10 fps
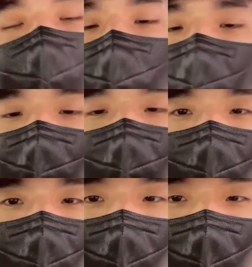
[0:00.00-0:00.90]
cliche
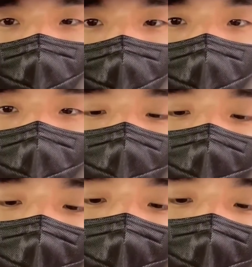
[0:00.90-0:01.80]
now. Right?
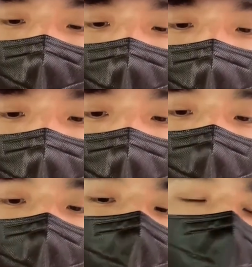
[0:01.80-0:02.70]

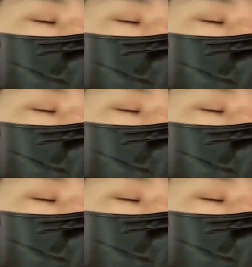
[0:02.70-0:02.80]
But...